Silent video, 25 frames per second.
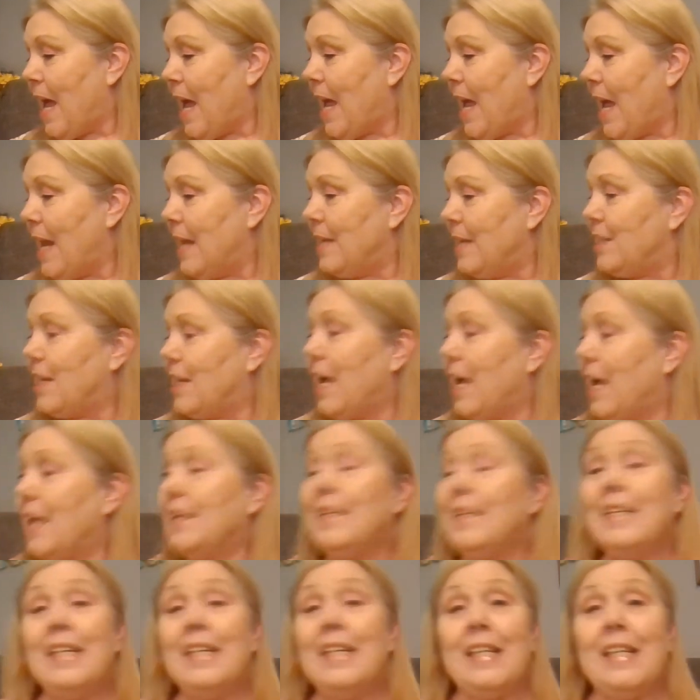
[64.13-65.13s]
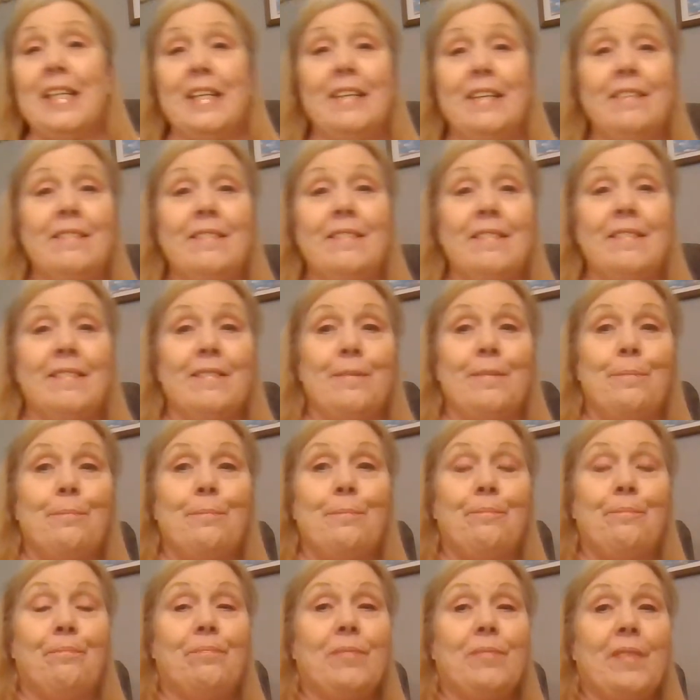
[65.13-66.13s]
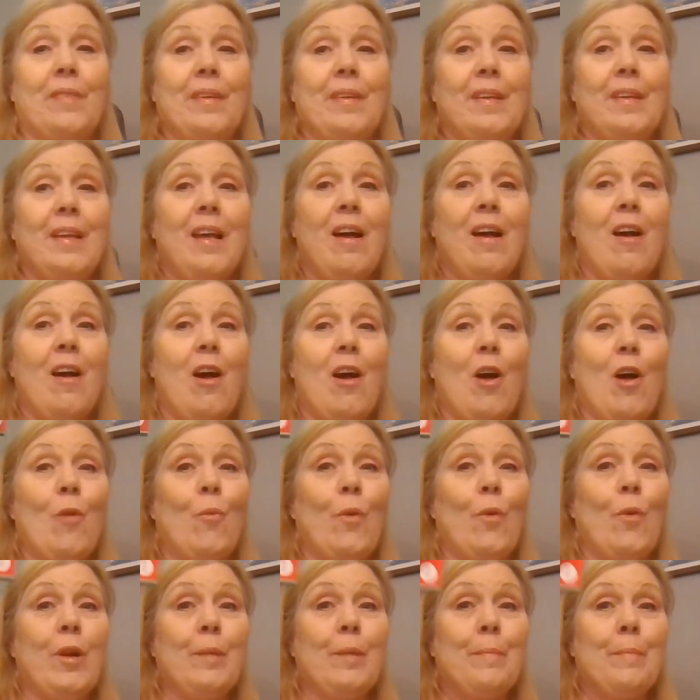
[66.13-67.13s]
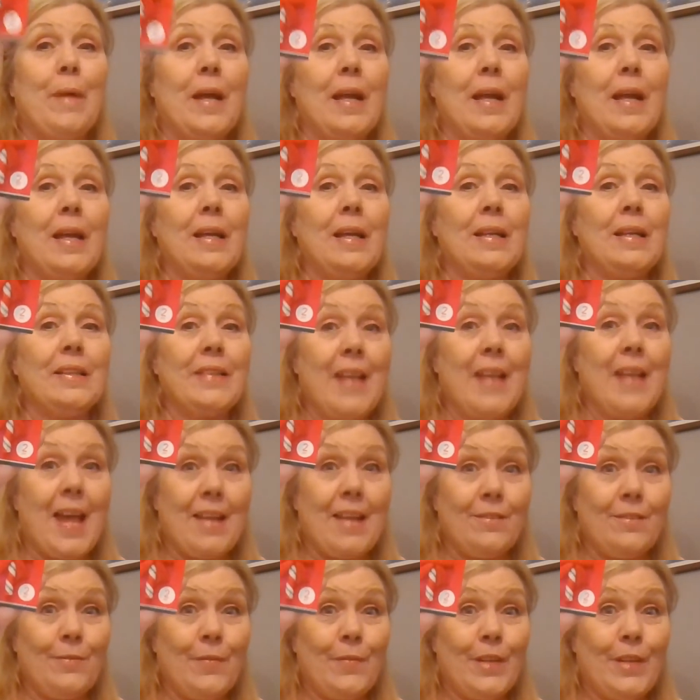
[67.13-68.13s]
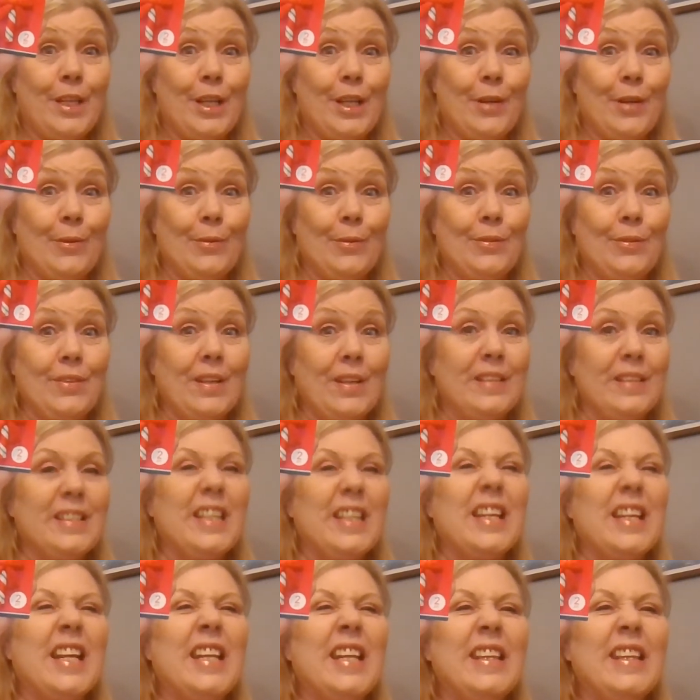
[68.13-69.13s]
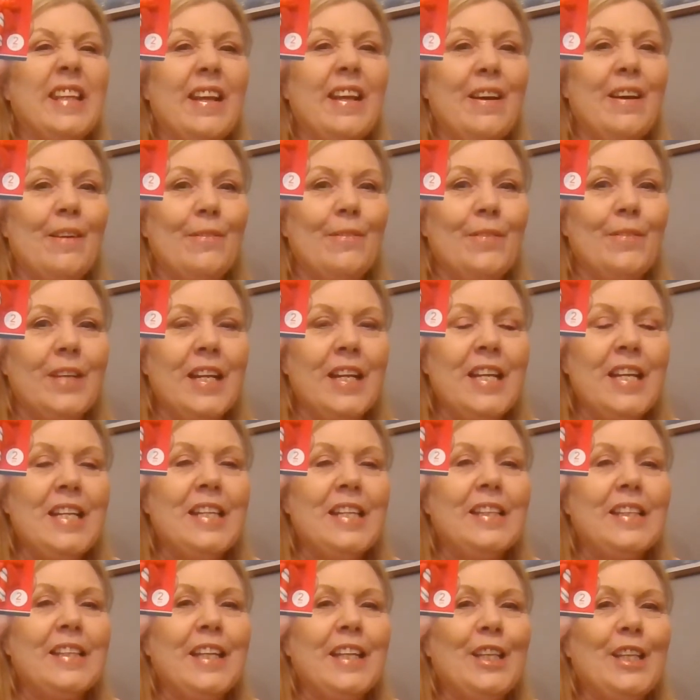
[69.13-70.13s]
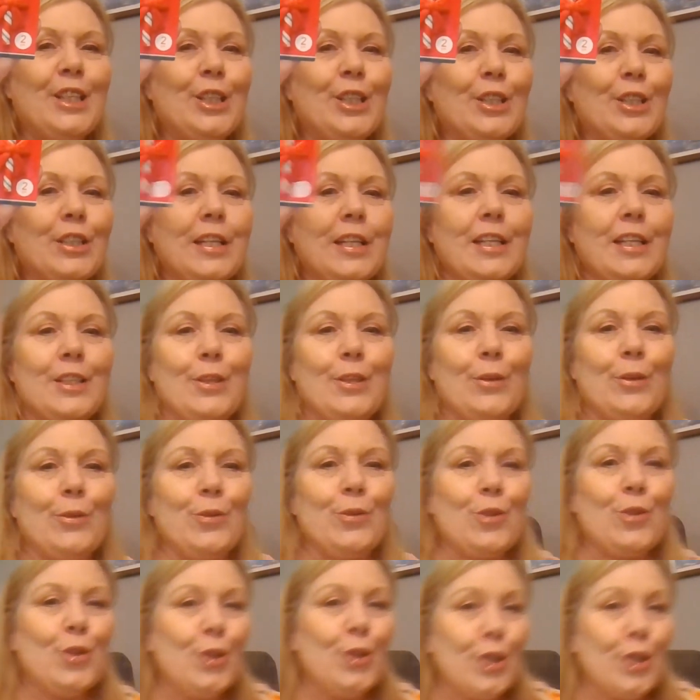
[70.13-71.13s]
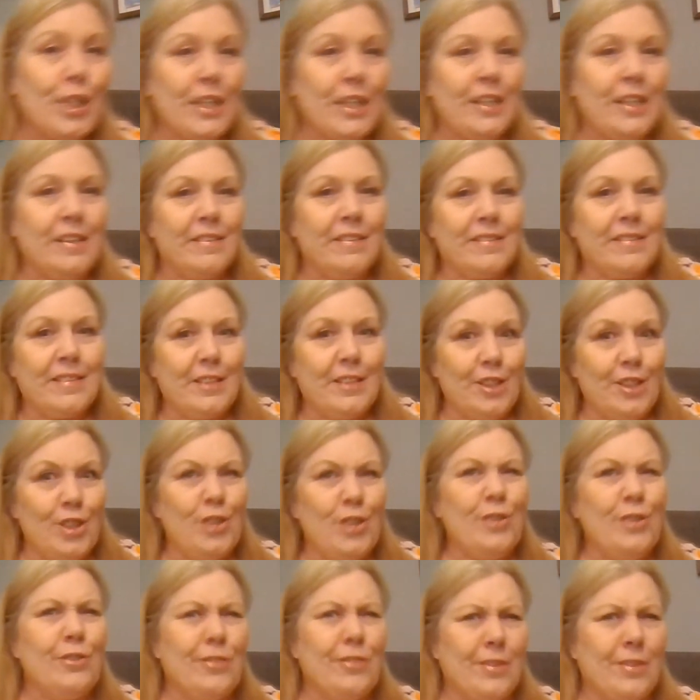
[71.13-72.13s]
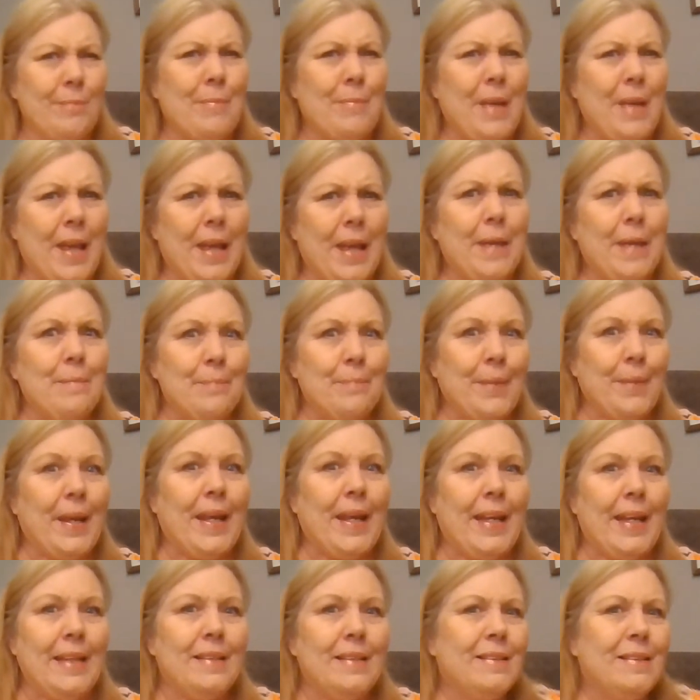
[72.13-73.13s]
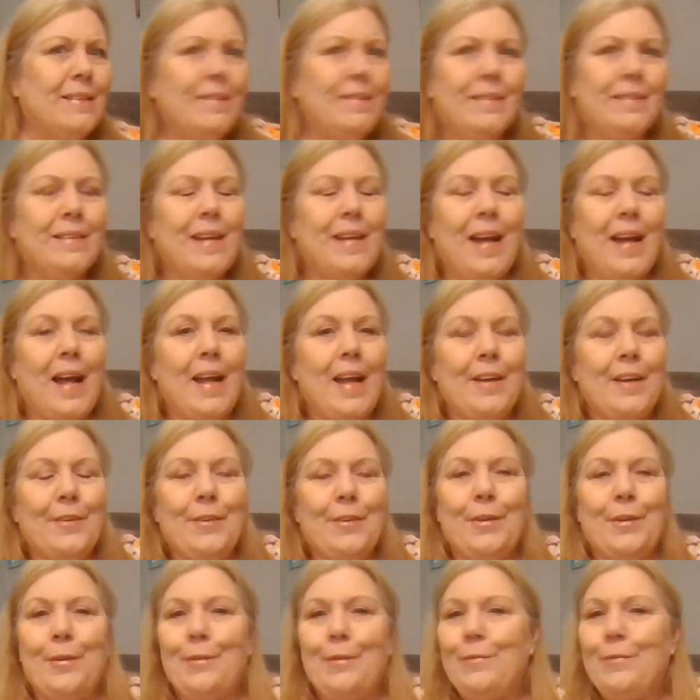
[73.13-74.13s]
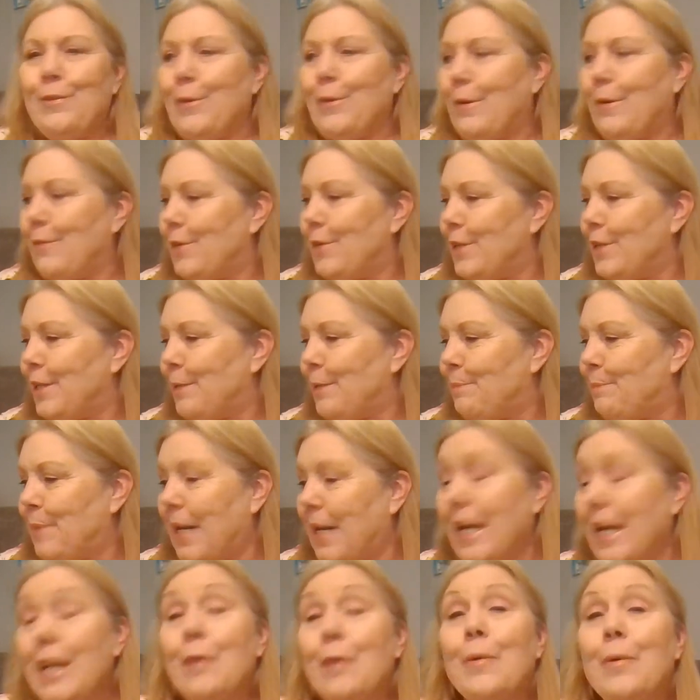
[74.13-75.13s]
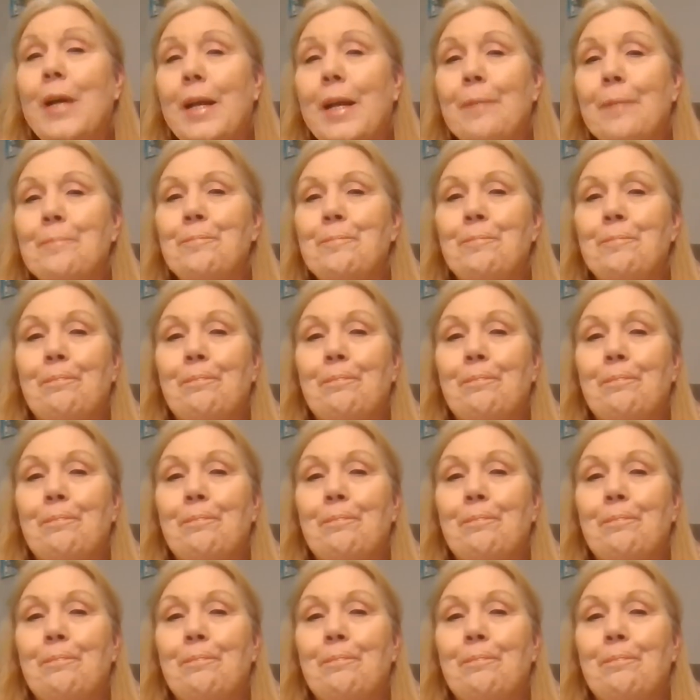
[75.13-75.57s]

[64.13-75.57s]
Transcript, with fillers: I had gotten these on one of my last videos that I loved. They look like those cookies that you used to make and paint. I don't know if you ever did, but anyway,